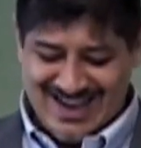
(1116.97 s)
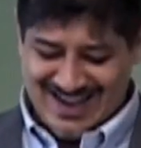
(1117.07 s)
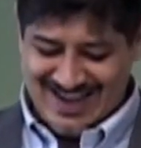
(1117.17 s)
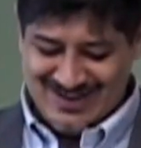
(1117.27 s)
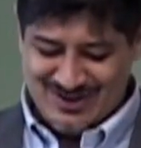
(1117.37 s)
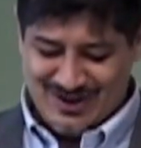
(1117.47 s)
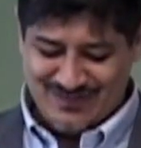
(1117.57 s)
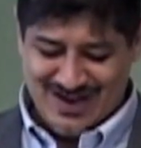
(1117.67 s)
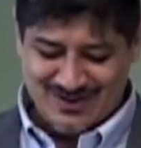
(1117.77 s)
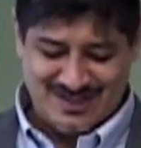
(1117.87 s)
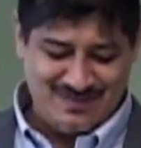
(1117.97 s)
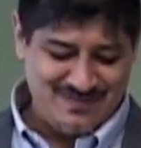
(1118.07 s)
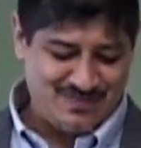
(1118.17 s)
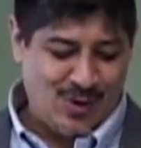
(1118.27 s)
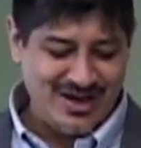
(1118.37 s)
I, I don't know if that was the
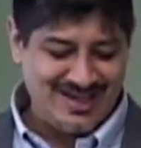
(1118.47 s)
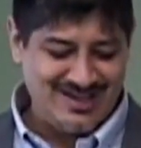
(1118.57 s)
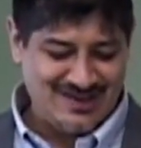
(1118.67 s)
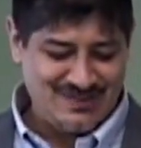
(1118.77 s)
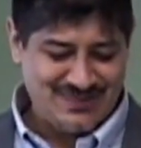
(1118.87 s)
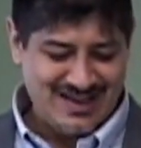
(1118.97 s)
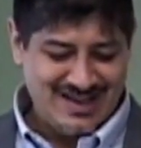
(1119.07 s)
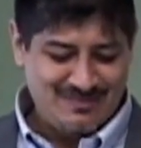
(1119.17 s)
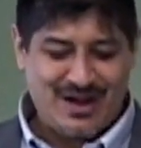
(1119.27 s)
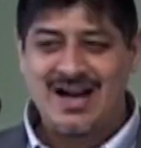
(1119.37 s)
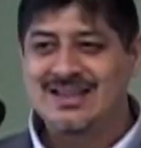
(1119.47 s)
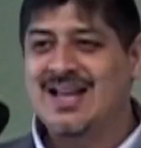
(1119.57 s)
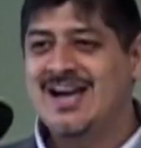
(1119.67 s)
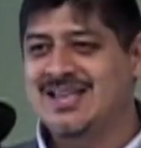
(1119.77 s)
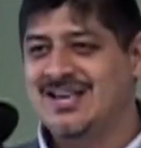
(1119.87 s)
point here, but I
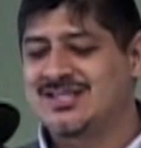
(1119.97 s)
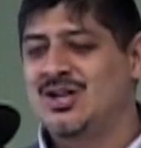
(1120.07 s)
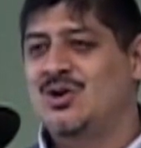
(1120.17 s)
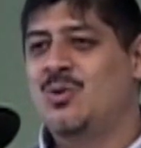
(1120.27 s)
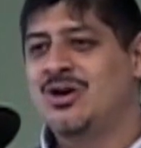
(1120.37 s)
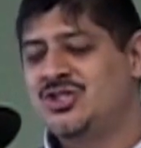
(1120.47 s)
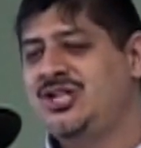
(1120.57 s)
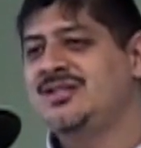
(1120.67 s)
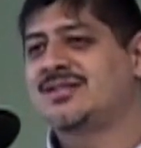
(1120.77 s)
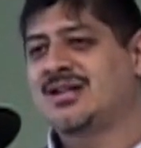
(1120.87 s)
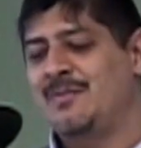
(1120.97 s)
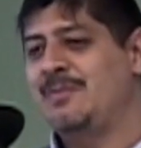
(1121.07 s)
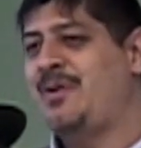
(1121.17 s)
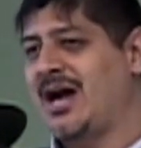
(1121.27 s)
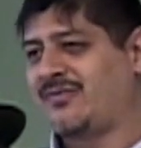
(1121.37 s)
like it. Where is Jesus
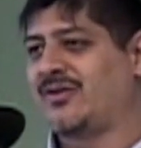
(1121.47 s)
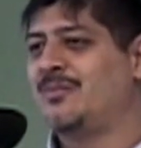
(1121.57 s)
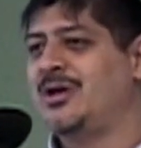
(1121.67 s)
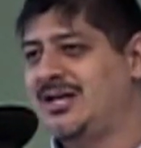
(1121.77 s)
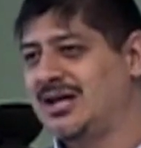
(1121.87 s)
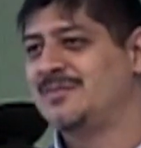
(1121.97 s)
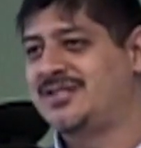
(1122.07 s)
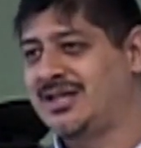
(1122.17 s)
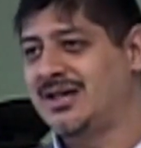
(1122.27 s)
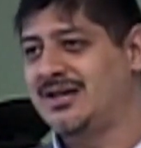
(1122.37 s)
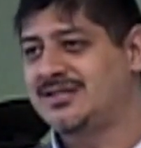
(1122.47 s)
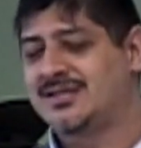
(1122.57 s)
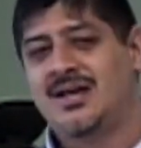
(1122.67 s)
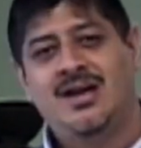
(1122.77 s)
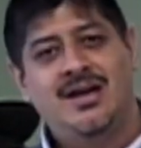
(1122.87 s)
coming back from when he comes to get
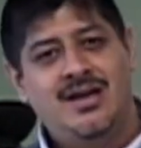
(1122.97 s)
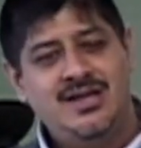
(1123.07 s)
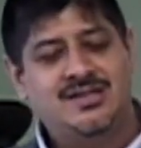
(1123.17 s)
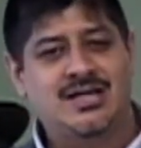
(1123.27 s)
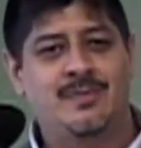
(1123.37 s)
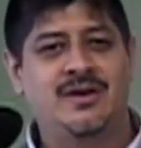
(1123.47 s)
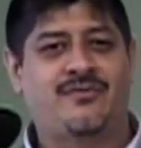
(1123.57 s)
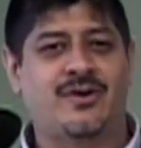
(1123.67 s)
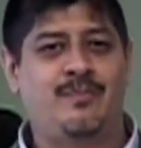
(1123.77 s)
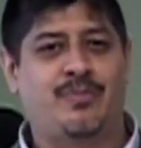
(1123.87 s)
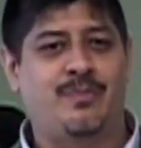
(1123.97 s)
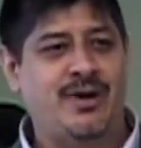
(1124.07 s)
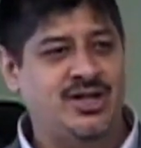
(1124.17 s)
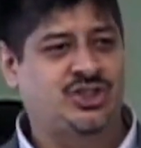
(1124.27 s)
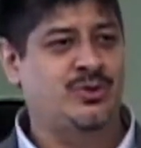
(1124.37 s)
us? He's coming from
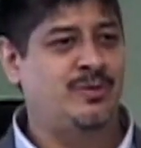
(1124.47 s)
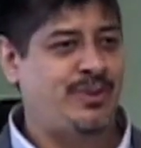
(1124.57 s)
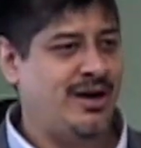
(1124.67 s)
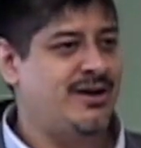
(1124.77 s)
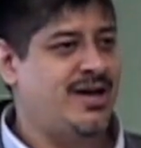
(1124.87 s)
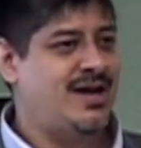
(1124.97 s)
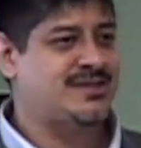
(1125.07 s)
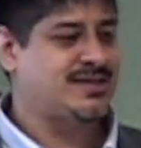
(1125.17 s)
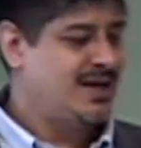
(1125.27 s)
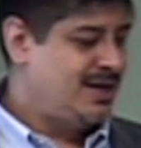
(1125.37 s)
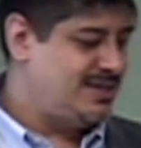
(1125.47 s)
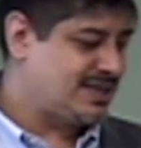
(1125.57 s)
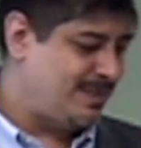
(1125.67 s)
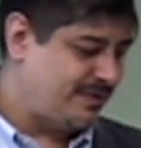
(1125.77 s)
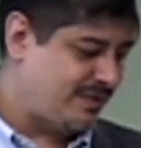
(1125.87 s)
perpetual paradise. He's
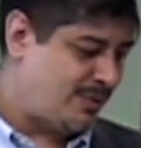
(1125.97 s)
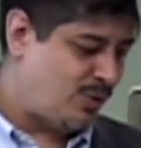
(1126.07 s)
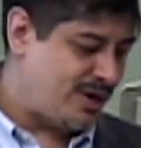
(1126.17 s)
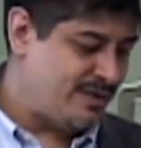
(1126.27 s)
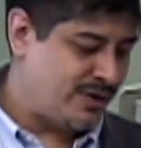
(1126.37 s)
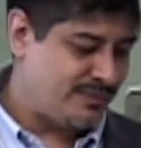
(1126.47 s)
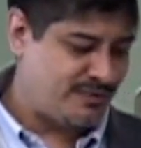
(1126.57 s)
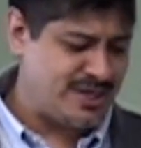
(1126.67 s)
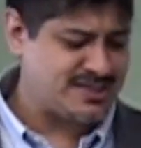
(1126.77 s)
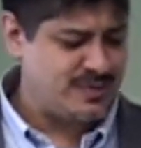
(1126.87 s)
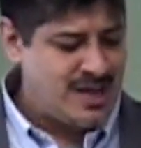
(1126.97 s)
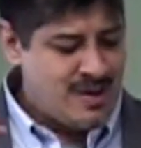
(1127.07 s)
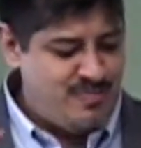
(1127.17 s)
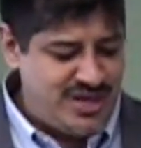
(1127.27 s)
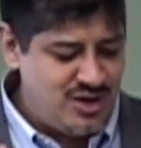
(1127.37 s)
coming from a wonderful place.
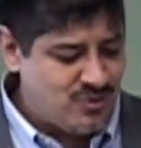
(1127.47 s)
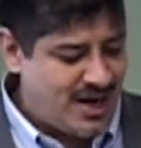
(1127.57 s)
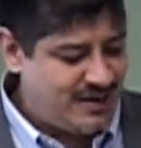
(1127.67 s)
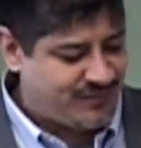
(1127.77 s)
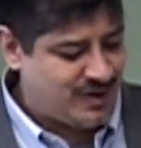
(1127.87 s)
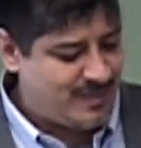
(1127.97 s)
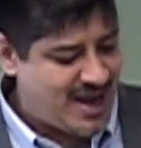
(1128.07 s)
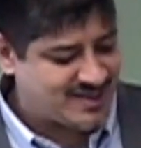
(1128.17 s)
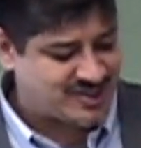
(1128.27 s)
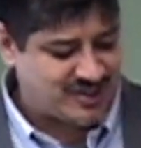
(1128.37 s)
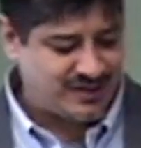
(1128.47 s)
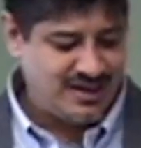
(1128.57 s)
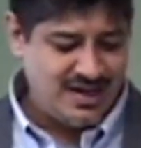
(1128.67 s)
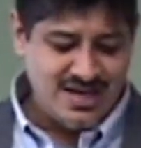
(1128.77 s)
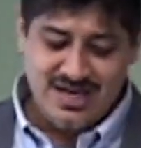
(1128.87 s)
Be ready for your master.
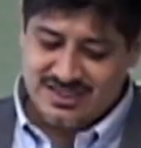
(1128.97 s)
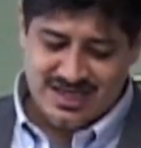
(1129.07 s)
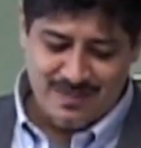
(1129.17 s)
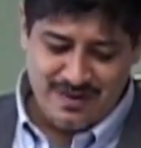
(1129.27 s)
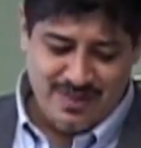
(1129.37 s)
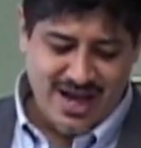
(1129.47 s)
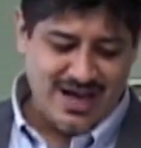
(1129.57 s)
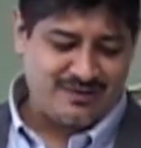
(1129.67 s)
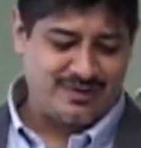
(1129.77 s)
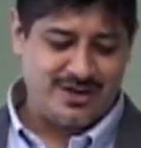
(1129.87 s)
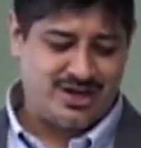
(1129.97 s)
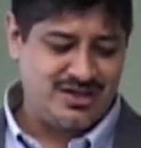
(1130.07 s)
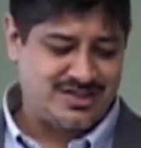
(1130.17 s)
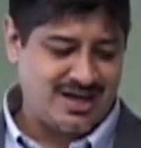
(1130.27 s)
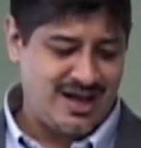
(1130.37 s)
He's coming back from a
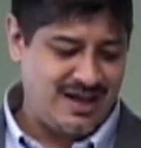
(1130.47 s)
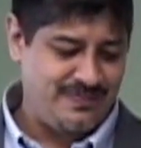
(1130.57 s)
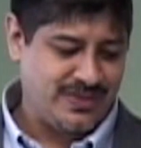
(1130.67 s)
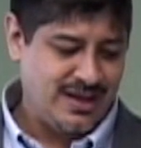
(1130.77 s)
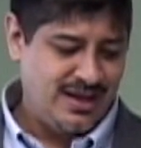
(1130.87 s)
good time.